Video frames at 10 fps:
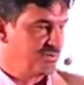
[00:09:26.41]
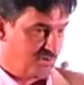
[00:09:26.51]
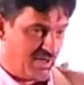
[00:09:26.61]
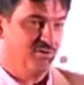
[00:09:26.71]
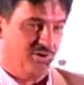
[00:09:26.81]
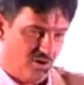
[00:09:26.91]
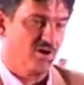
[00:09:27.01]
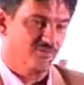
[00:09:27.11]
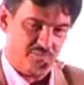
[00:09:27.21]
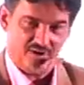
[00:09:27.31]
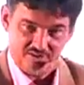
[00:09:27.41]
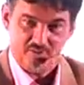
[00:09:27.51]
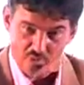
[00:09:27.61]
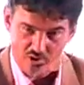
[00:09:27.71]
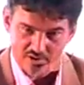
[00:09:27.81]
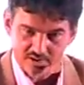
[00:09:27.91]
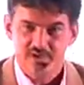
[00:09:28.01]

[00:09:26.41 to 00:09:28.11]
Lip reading: Okay, not all of them, but I mean the poor.